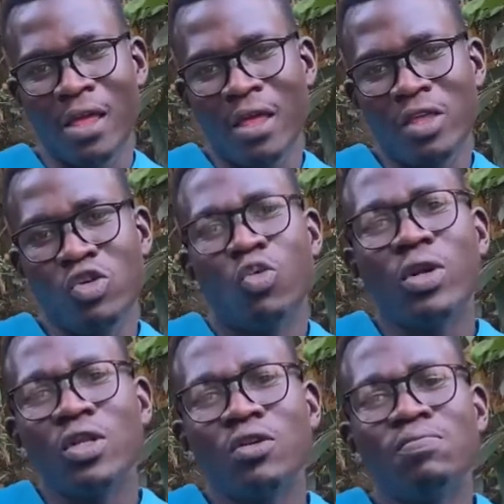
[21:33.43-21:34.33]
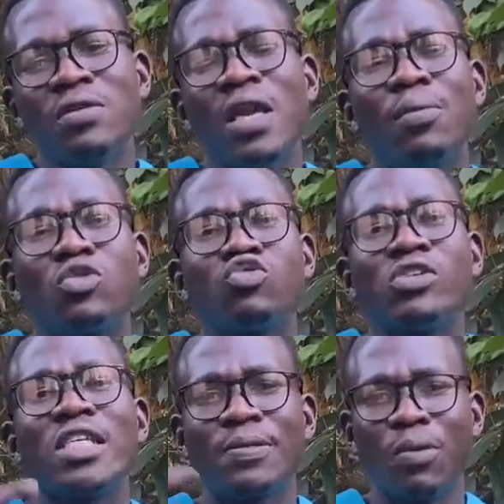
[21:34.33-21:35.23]
you will not be able to
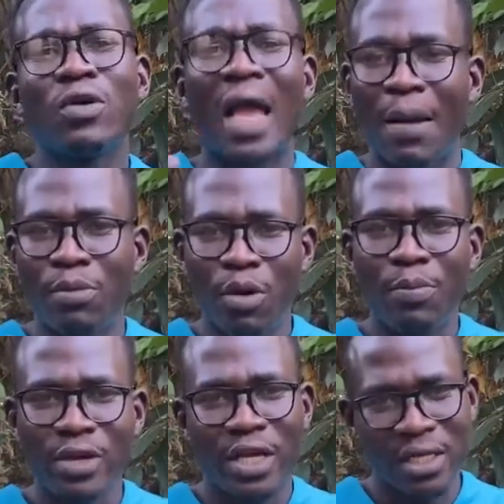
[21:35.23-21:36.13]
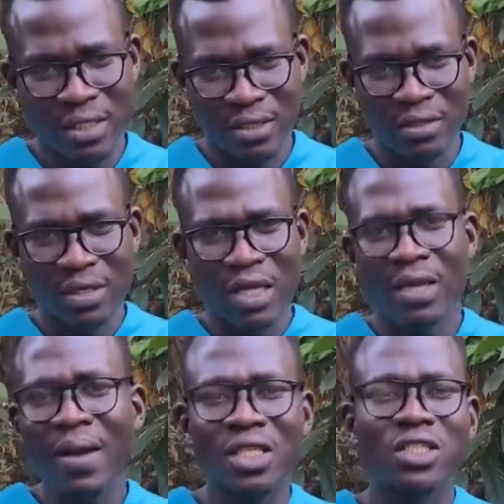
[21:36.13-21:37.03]
respond appropriately.
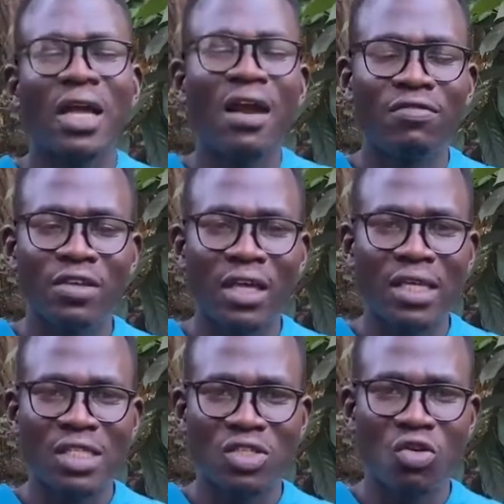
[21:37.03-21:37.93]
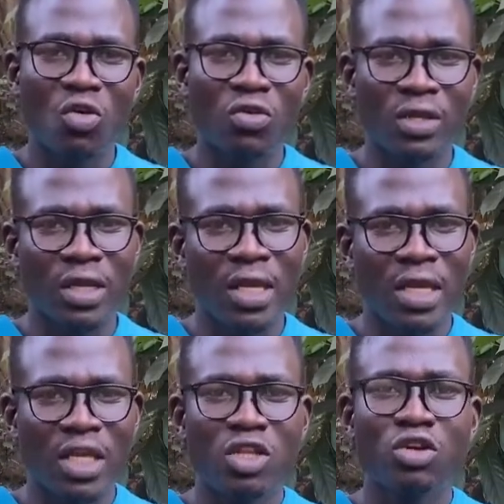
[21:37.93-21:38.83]
Imagine having a stone
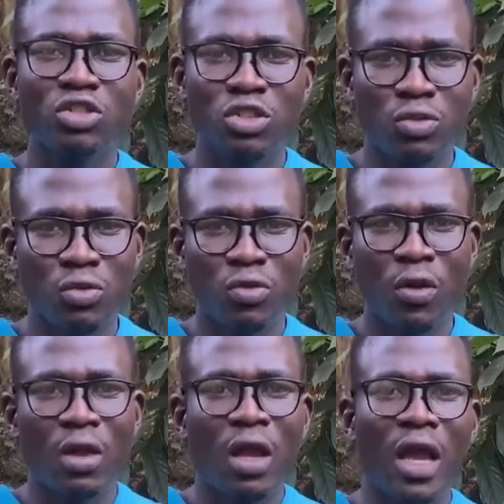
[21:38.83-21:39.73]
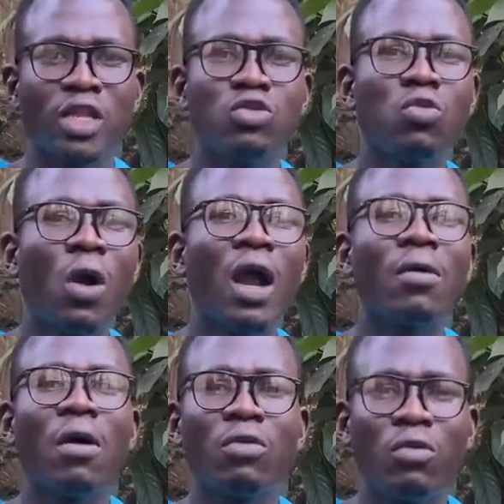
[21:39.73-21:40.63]
in your shoe and you walk
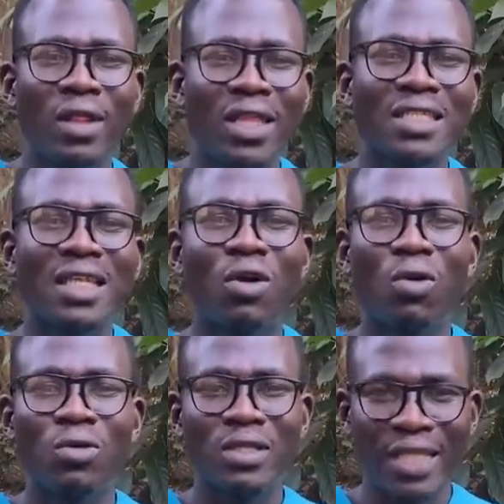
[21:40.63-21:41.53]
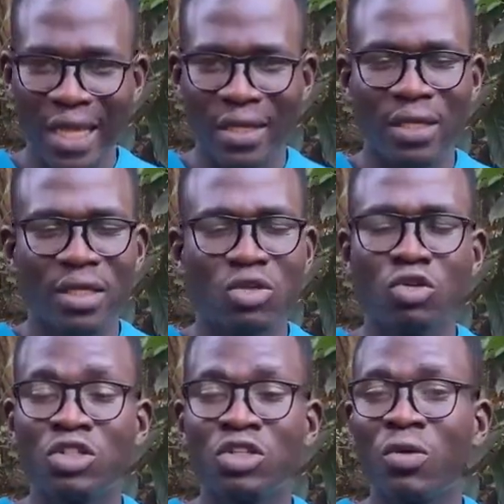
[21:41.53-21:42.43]
around with it the whole day,
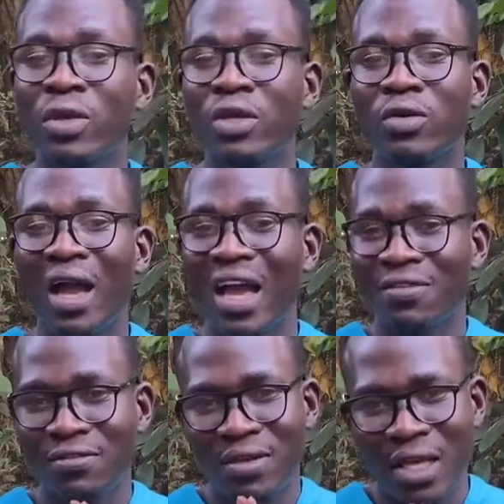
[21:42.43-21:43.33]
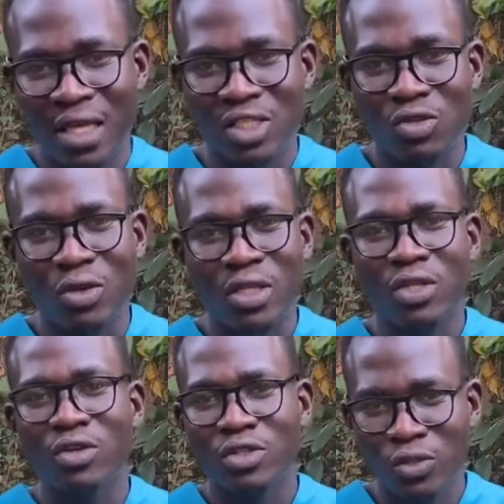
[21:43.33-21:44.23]
not knowing you have a stone in
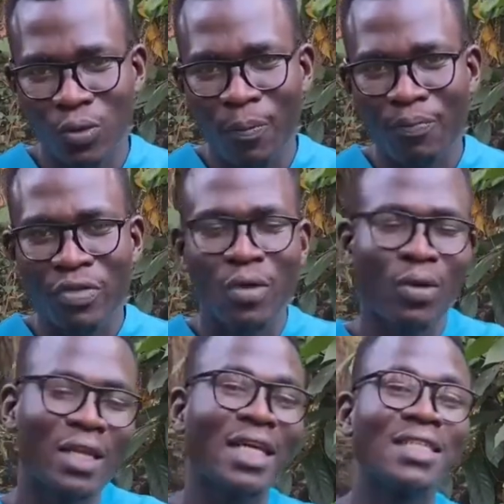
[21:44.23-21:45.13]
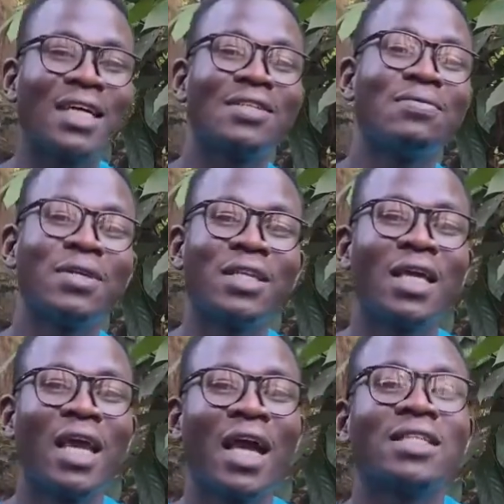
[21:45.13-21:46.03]
your shoe. What does that mean?
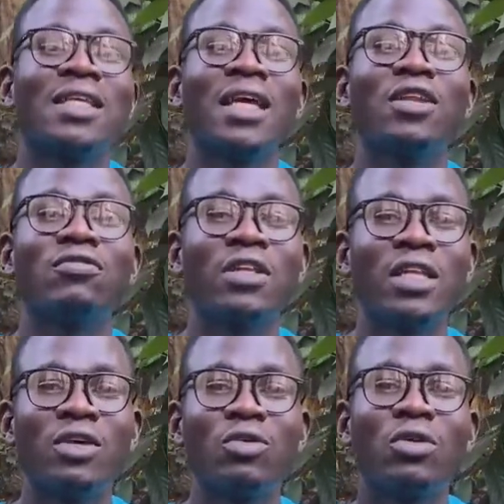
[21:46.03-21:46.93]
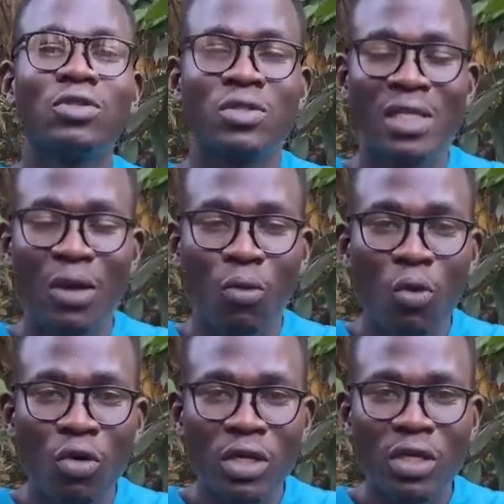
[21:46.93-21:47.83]
At the end of the day, you're going to see a
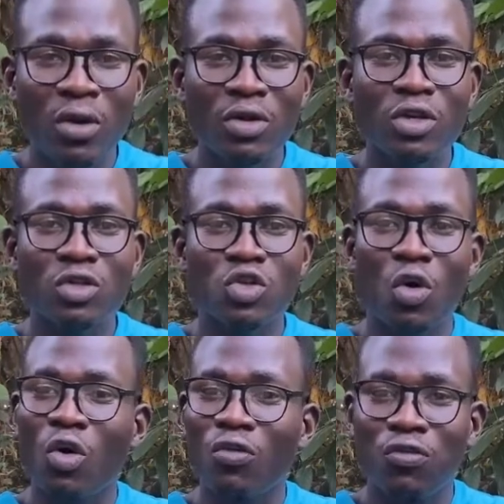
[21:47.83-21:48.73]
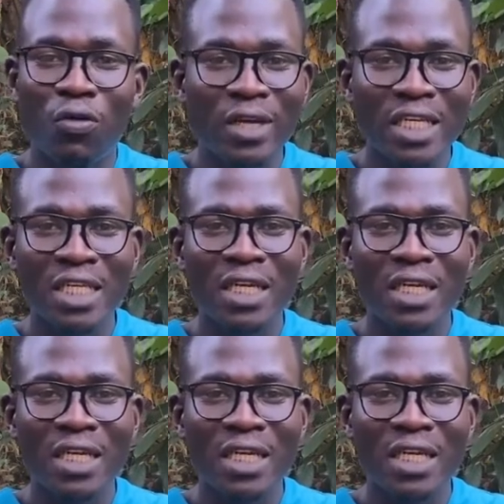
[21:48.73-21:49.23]
wound on your toe or foot,